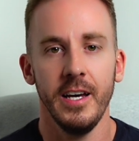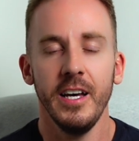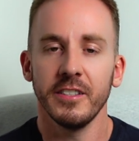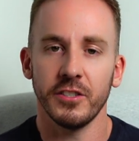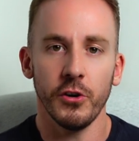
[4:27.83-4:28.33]

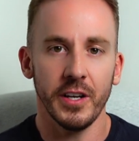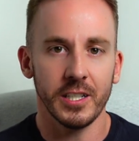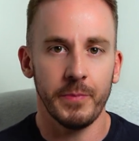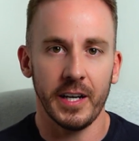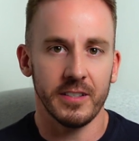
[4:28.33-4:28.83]
so don't
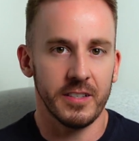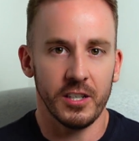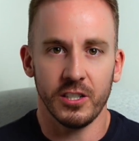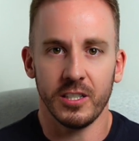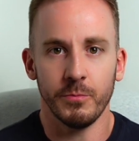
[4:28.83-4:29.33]
expect
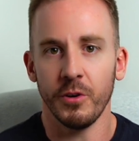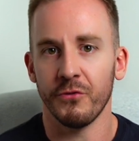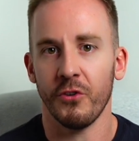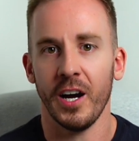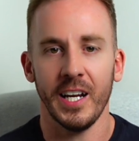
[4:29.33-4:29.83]
such a smooth
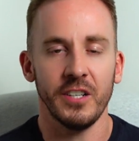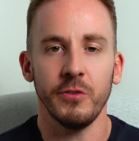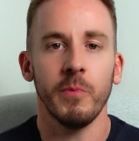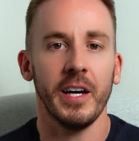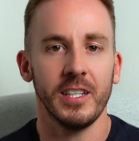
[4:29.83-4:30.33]
ride as you
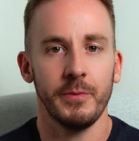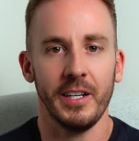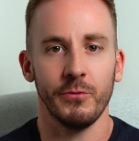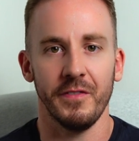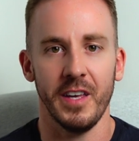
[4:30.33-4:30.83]
might
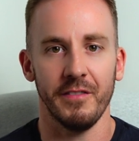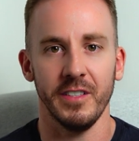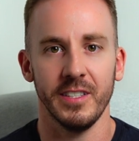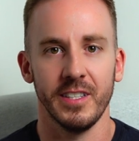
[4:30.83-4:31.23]
expect with the others.